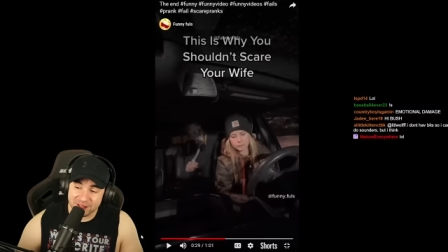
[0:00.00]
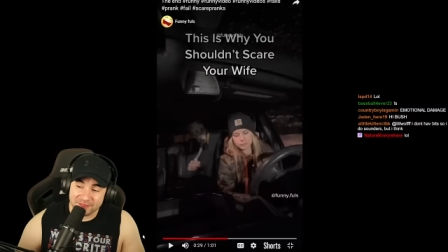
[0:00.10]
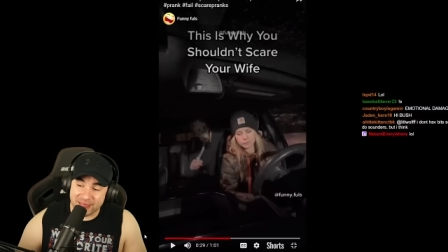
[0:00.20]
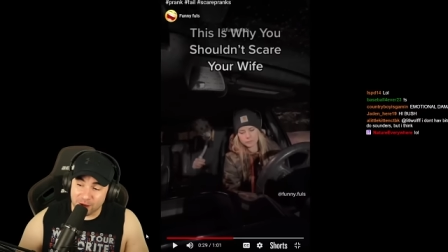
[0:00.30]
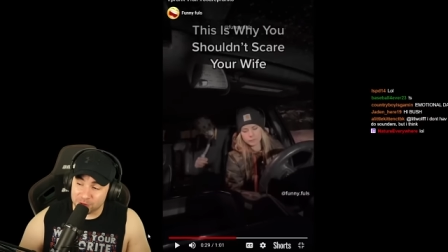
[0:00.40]

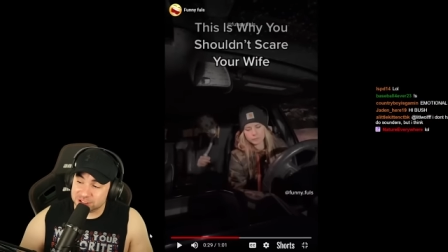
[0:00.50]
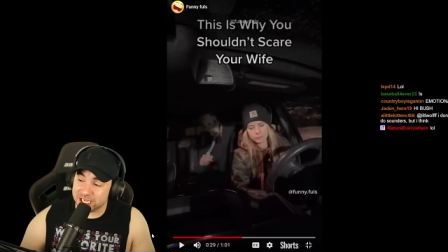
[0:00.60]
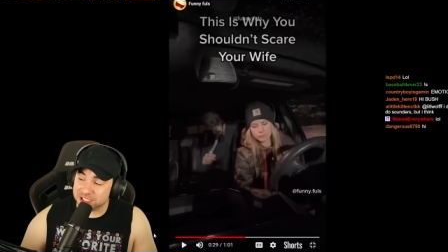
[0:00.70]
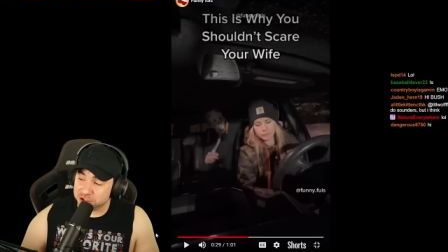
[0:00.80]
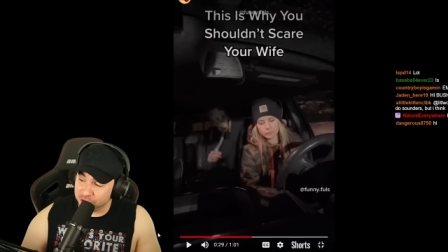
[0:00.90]
That was
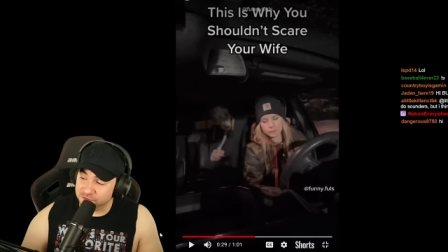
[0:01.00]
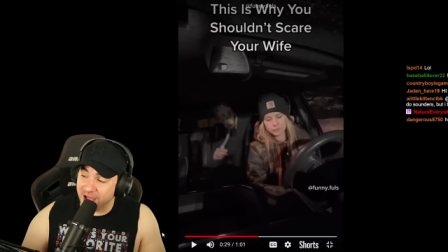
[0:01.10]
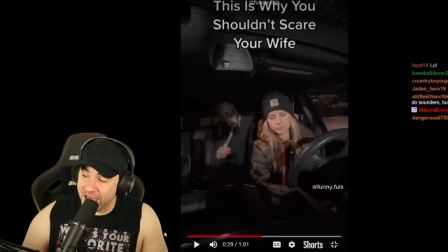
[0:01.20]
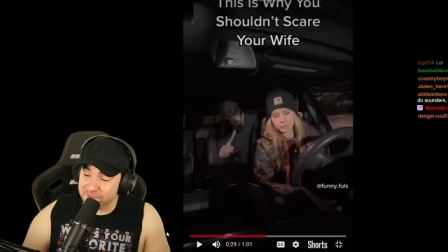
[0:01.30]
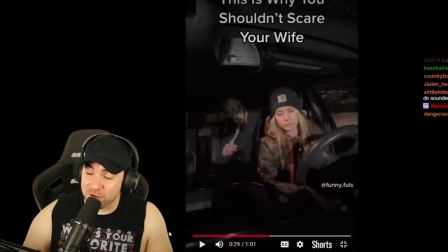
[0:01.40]
like
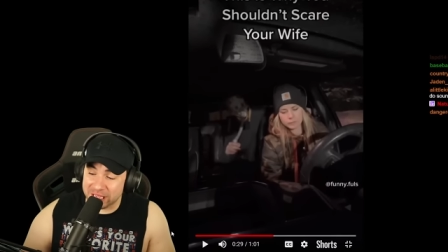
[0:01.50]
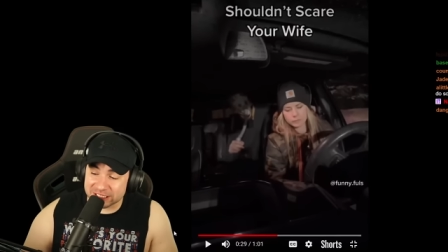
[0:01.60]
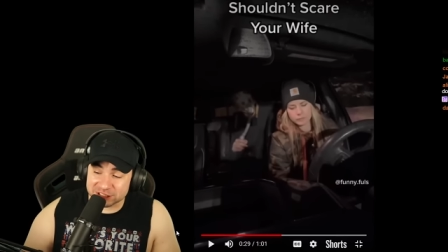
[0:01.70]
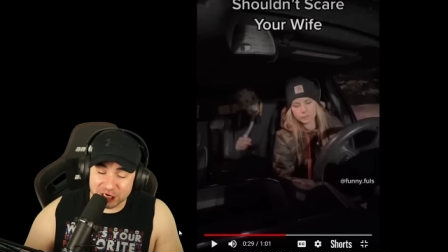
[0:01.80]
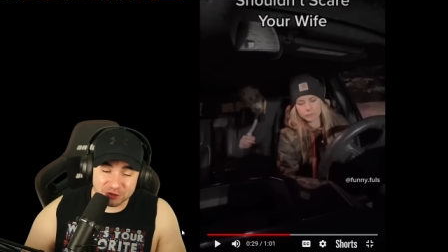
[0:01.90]
survival
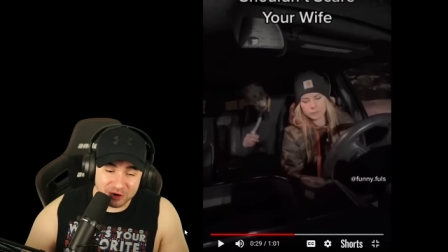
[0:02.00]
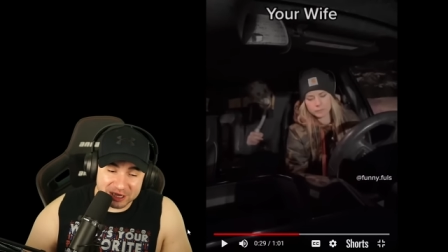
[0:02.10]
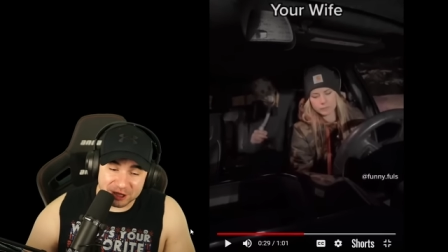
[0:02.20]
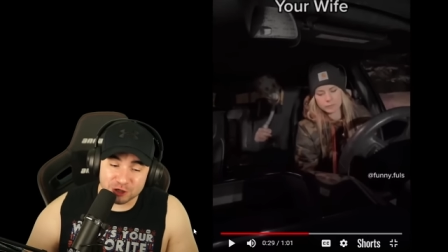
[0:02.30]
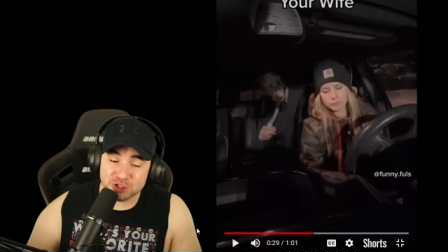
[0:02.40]
instinct right
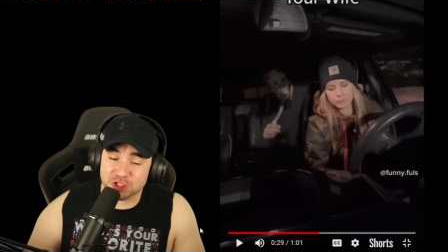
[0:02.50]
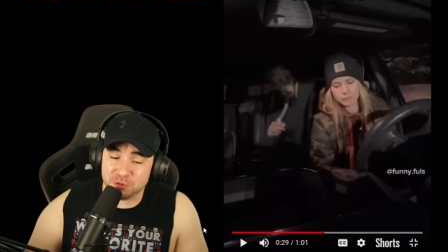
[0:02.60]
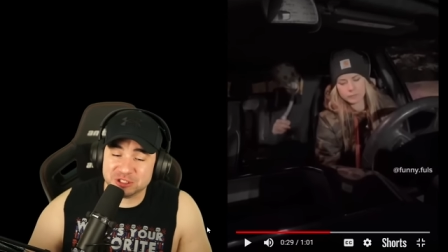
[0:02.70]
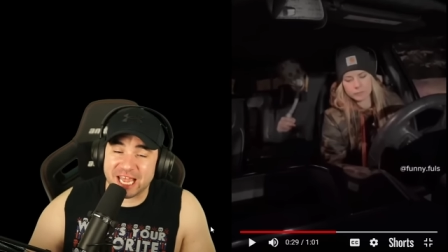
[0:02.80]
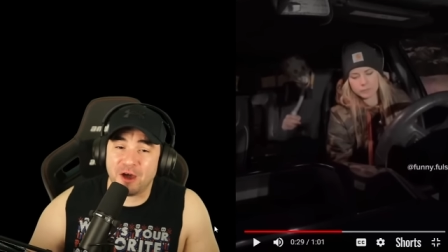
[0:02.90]
there. She
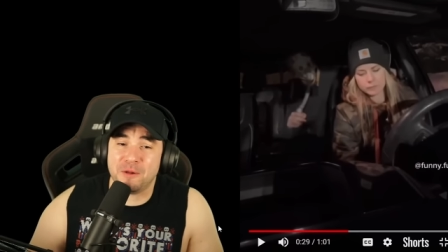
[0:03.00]
was out